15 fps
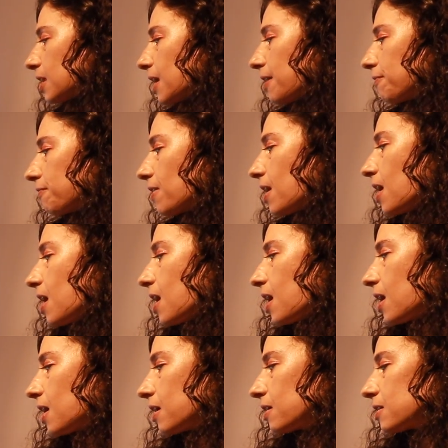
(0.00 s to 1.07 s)
have
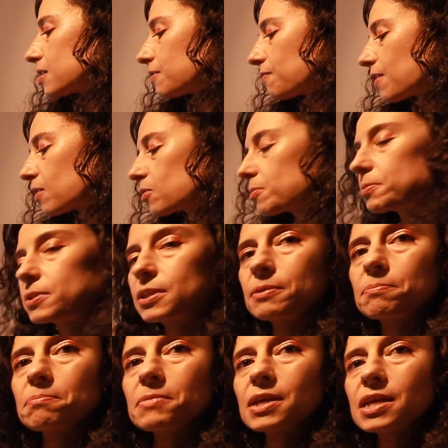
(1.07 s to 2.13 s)
developed a
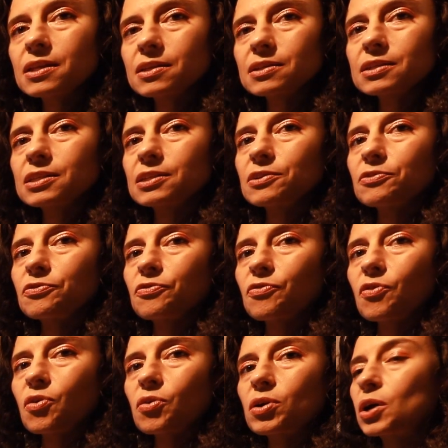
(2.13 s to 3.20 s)
method
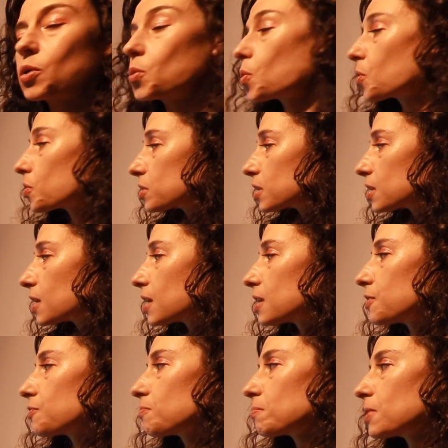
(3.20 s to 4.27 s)
for a
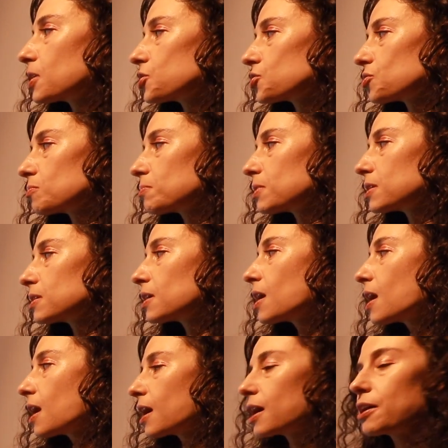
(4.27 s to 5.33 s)
quantitative measurement
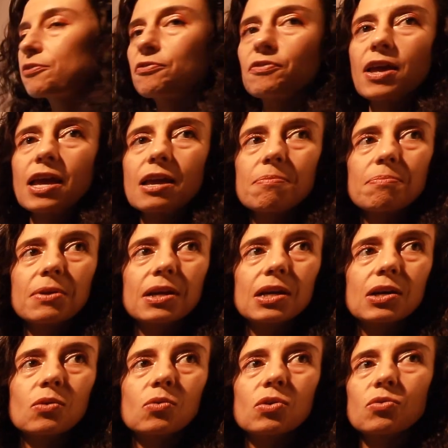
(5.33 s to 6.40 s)
of
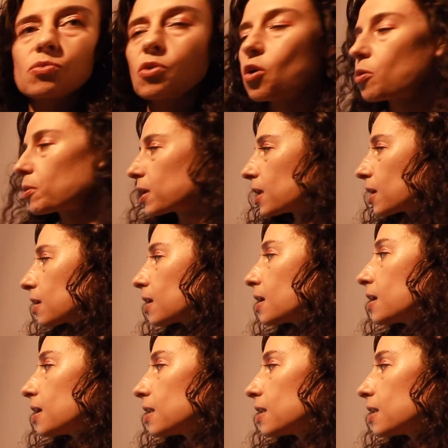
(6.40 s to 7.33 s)
apical rocking.